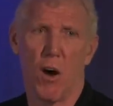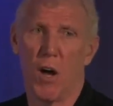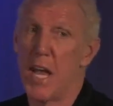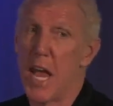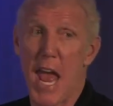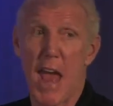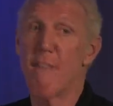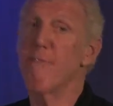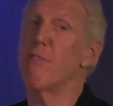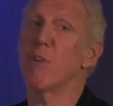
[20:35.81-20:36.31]

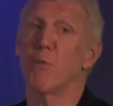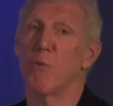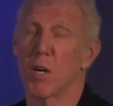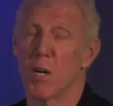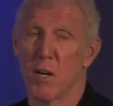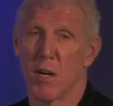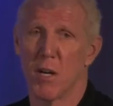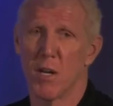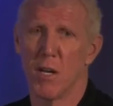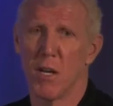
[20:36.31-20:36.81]
everywhere,
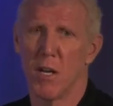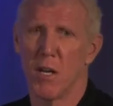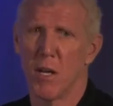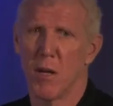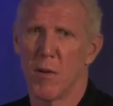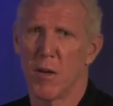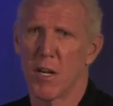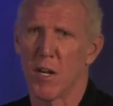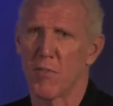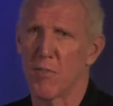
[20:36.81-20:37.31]

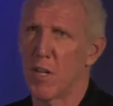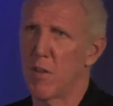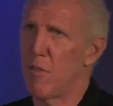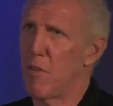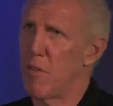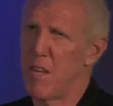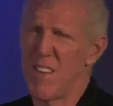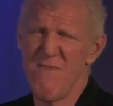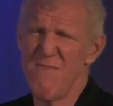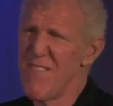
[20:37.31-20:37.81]
because it's
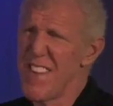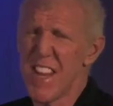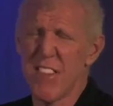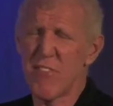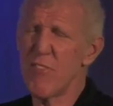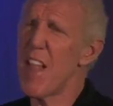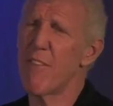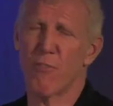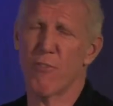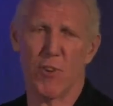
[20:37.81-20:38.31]

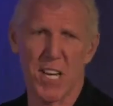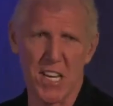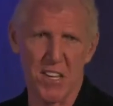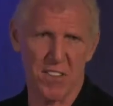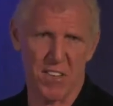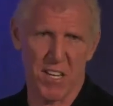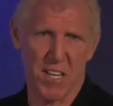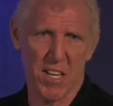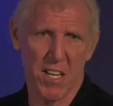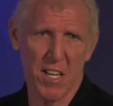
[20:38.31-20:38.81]
never
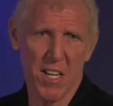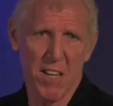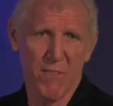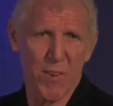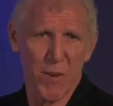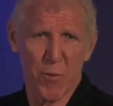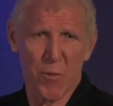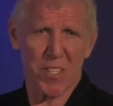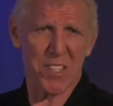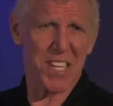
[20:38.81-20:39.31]
easy. If it
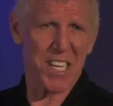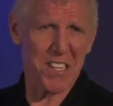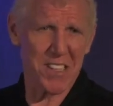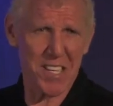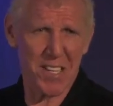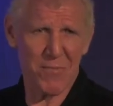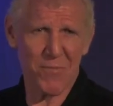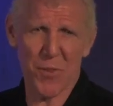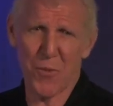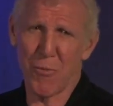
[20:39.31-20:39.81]
was easy,
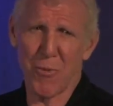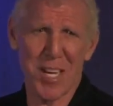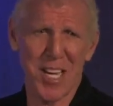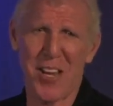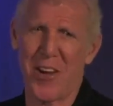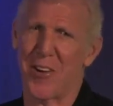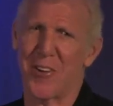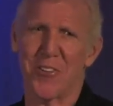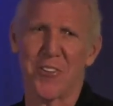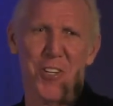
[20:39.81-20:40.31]
we'd
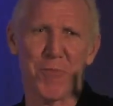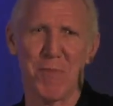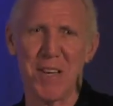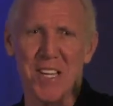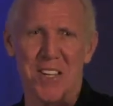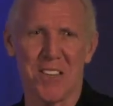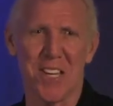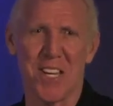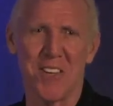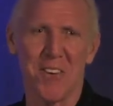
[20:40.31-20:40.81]
all just be
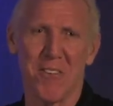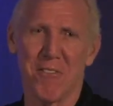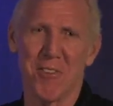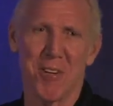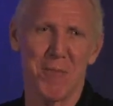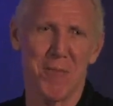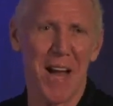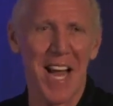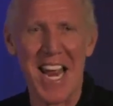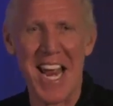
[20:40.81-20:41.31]
sitting over at
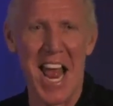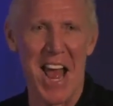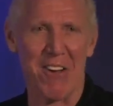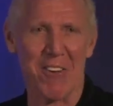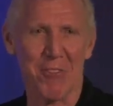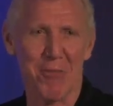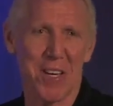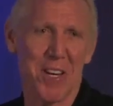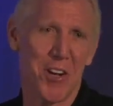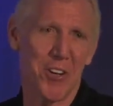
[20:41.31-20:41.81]
my house.
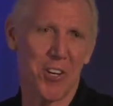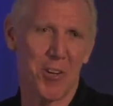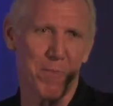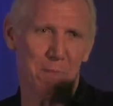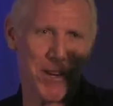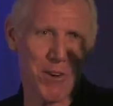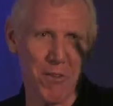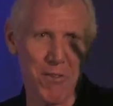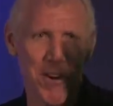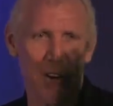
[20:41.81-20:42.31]
We'd all just be
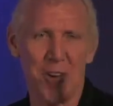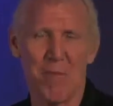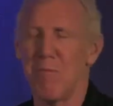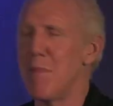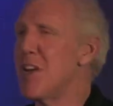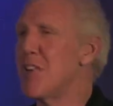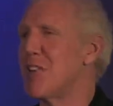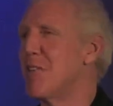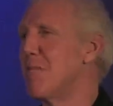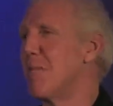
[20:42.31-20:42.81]
over here at
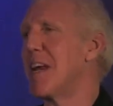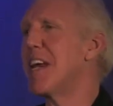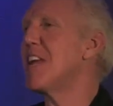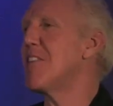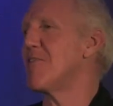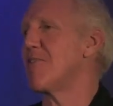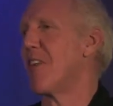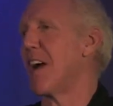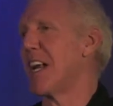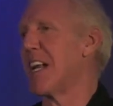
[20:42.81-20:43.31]
Mission Beach
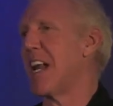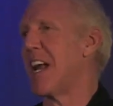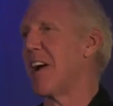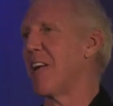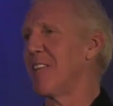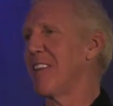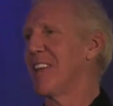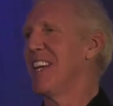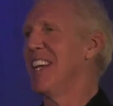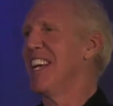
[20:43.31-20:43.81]
right now. And,
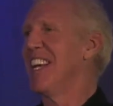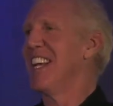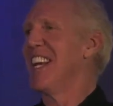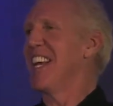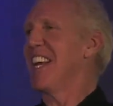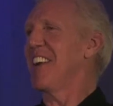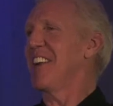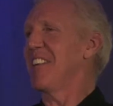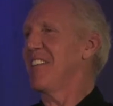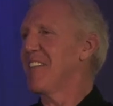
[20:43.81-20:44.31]
you
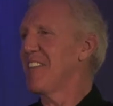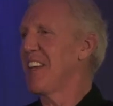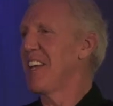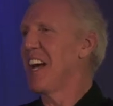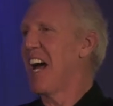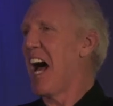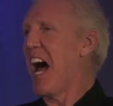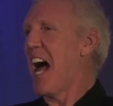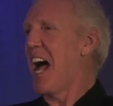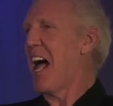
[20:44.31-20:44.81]
know,
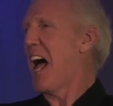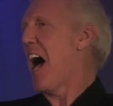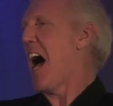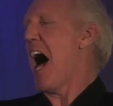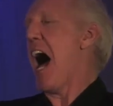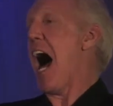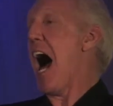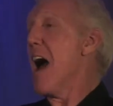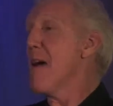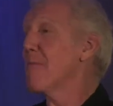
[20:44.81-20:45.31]

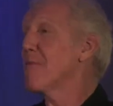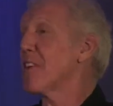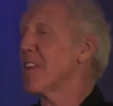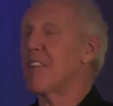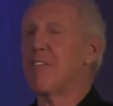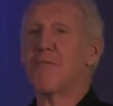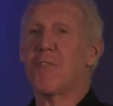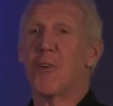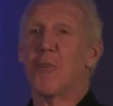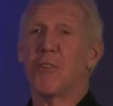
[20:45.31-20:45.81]
I'm looking
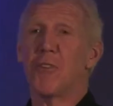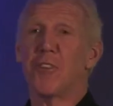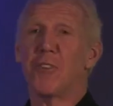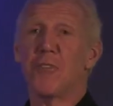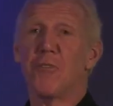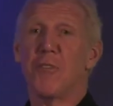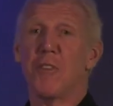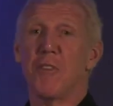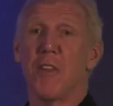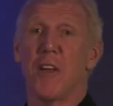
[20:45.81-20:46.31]
forward
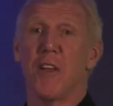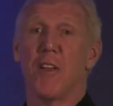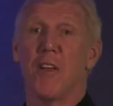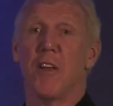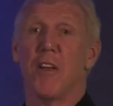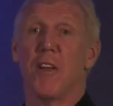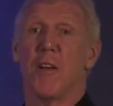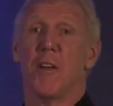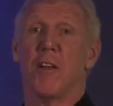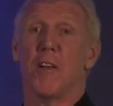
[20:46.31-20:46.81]
to
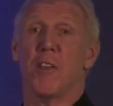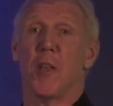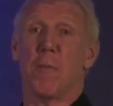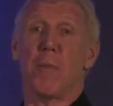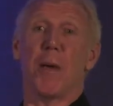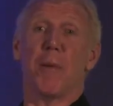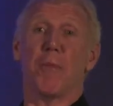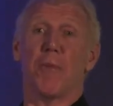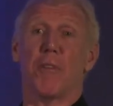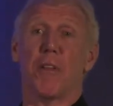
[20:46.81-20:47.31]
the
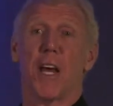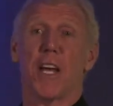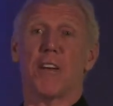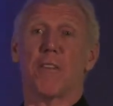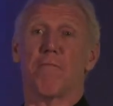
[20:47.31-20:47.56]
people like